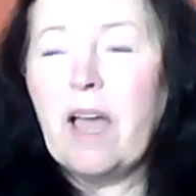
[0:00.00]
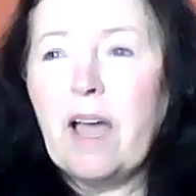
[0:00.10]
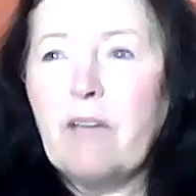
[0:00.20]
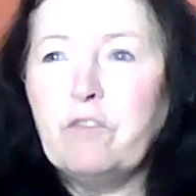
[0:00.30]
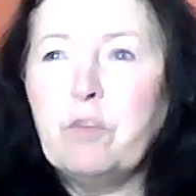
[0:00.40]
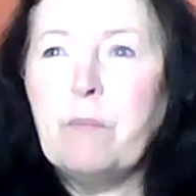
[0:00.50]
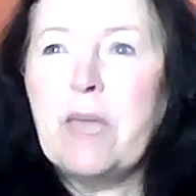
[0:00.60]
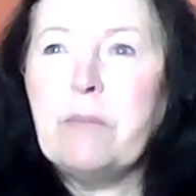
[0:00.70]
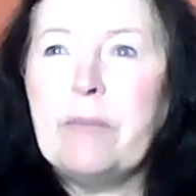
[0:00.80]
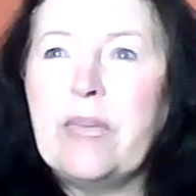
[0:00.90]
have you
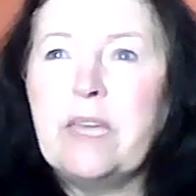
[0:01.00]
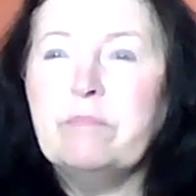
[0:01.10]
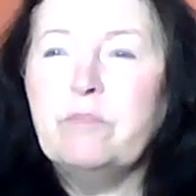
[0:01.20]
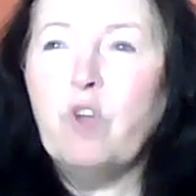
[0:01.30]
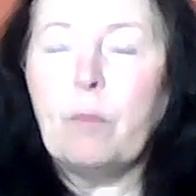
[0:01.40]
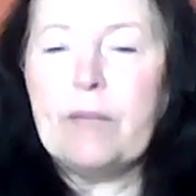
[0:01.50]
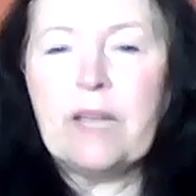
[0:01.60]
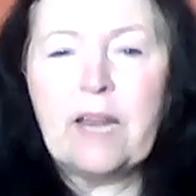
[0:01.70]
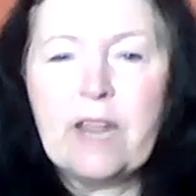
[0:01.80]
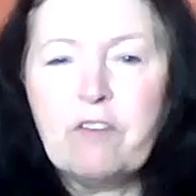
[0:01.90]
maybe not been
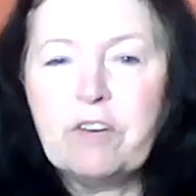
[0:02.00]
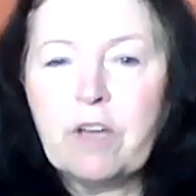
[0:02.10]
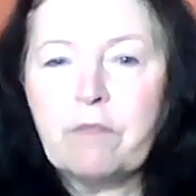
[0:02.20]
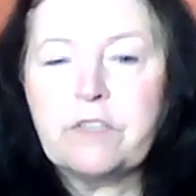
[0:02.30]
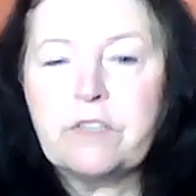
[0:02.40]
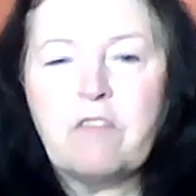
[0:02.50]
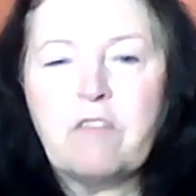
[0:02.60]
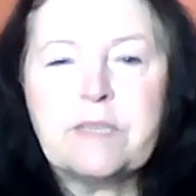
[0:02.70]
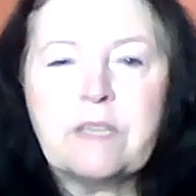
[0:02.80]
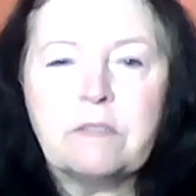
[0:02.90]
clear enough, so they've
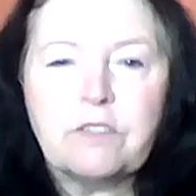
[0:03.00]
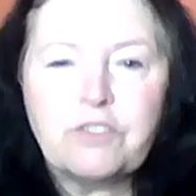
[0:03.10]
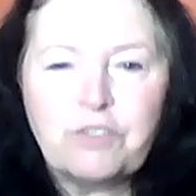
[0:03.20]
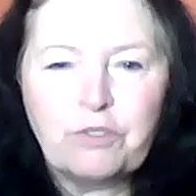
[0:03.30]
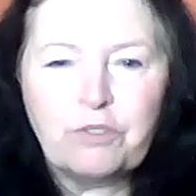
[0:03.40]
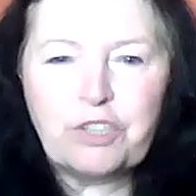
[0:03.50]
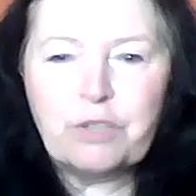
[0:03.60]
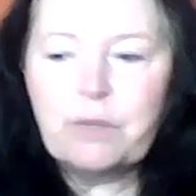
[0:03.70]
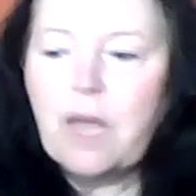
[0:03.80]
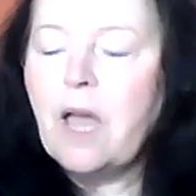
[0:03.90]
misunderstood you,